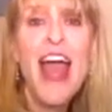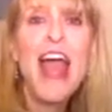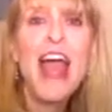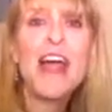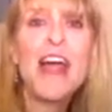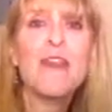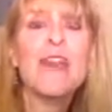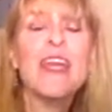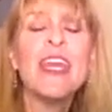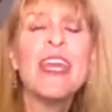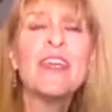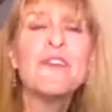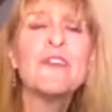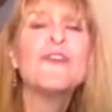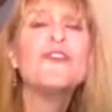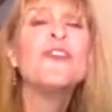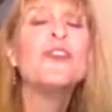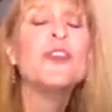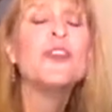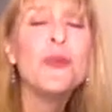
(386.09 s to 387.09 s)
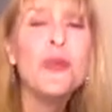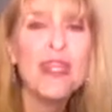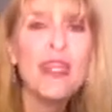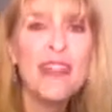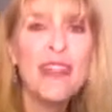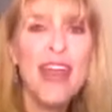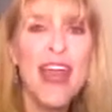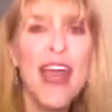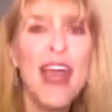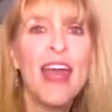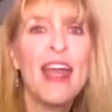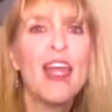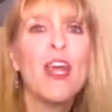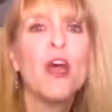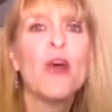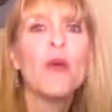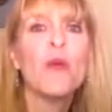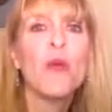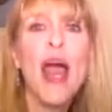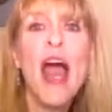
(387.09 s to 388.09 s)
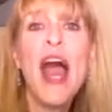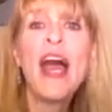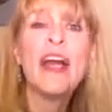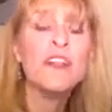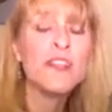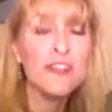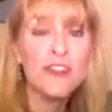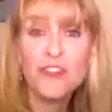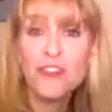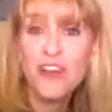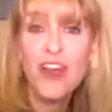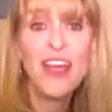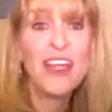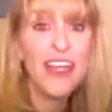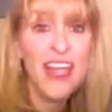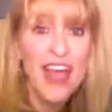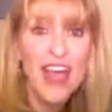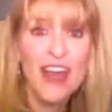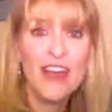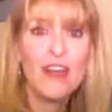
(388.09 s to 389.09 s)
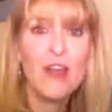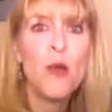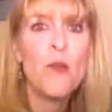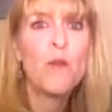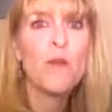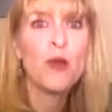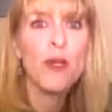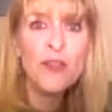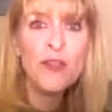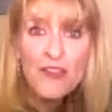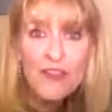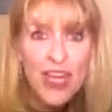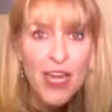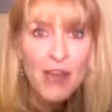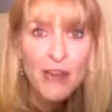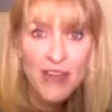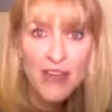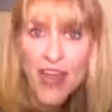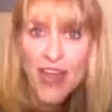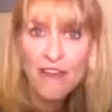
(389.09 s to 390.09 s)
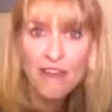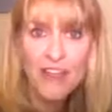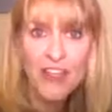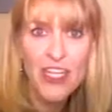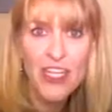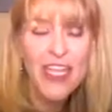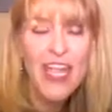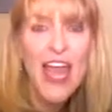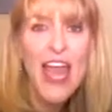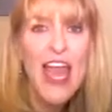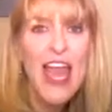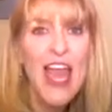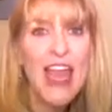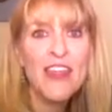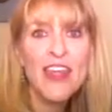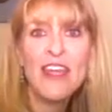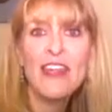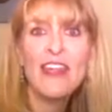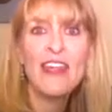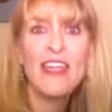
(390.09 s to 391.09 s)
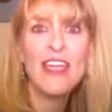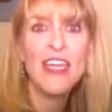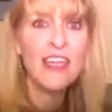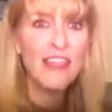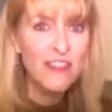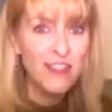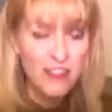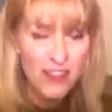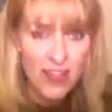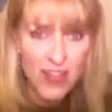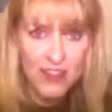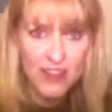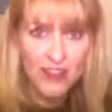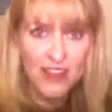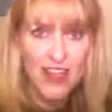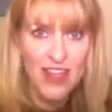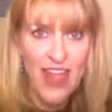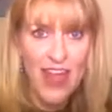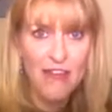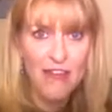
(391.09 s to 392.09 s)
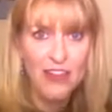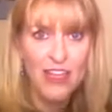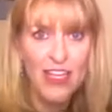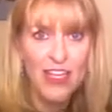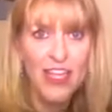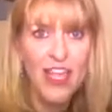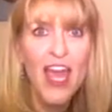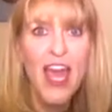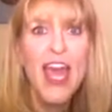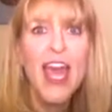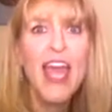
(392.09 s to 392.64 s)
And in doing that, I just, again, burst out laughing, and then he started laughing,